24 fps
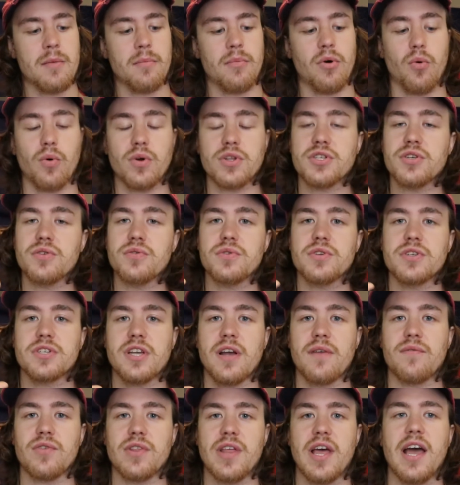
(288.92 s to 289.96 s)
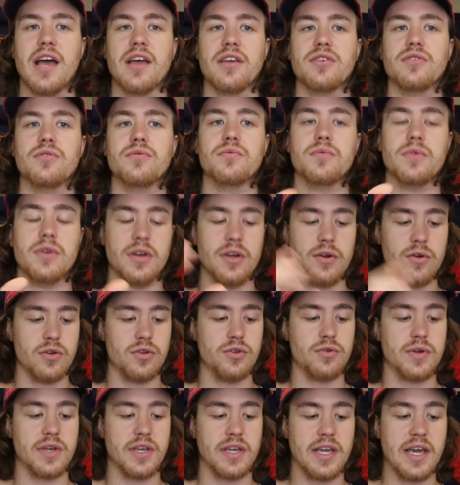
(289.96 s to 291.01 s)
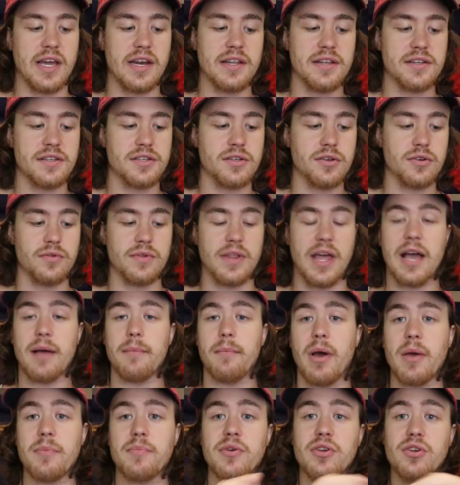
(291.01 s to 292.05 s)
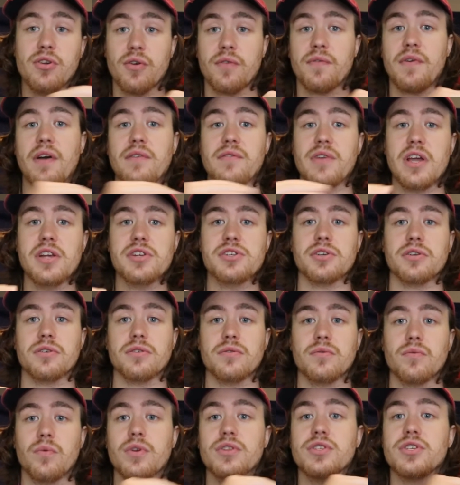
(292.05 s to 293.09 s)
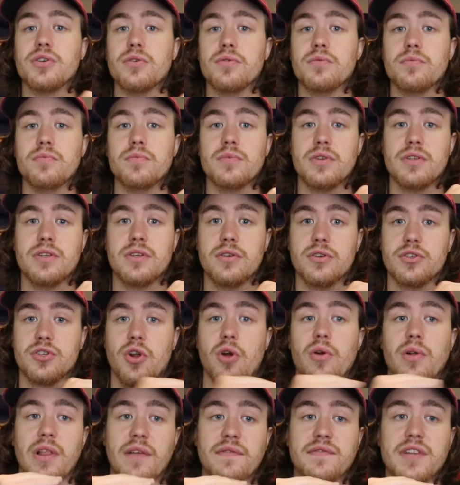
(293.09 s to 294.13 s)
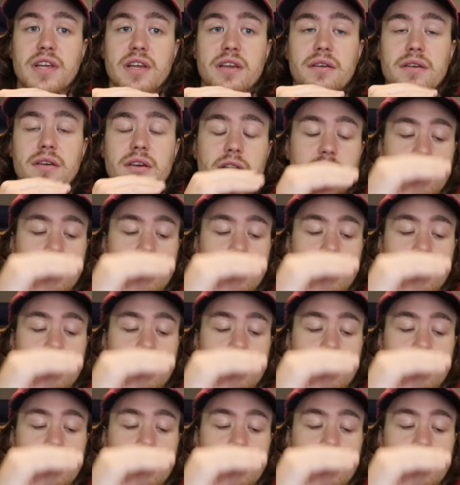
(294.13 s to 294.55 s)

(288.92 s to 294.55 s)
But once you discover that, you can get into, that might be your foundation. Once you start lifting,